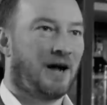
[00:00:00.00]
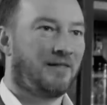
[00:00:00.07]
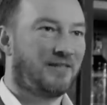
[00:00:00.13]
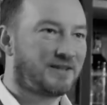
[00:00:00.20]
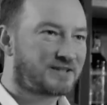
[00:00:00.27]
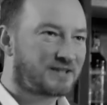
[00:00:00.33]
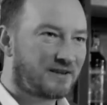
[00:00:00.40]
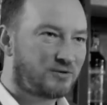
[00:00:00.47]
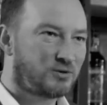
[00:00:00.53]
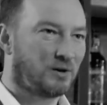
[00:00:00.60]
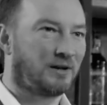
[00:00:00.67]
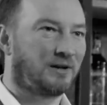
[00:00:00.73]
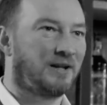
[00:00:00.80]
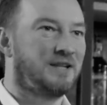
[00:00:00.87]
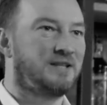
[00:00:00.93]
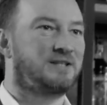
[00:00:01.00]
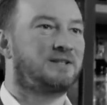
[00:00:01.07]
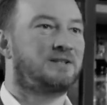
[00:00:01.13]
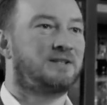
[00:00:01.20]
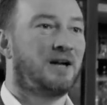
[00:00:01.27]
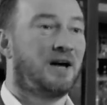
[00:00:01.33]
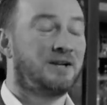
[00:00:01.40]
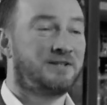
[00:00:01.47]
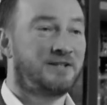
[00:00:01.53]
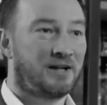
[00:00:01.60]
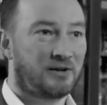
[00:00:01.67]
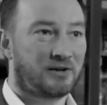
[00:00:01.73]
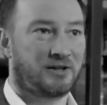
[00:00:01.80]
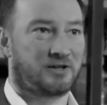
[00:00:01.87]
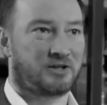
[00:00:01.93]
and this gives you a light and
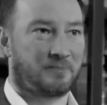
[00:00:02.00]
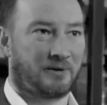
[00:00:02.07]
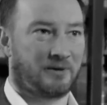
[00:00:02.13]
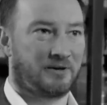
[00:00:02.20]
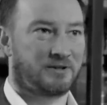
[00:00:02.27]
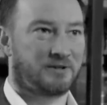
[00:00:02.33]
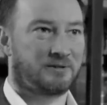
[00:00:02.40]
delicate spirit.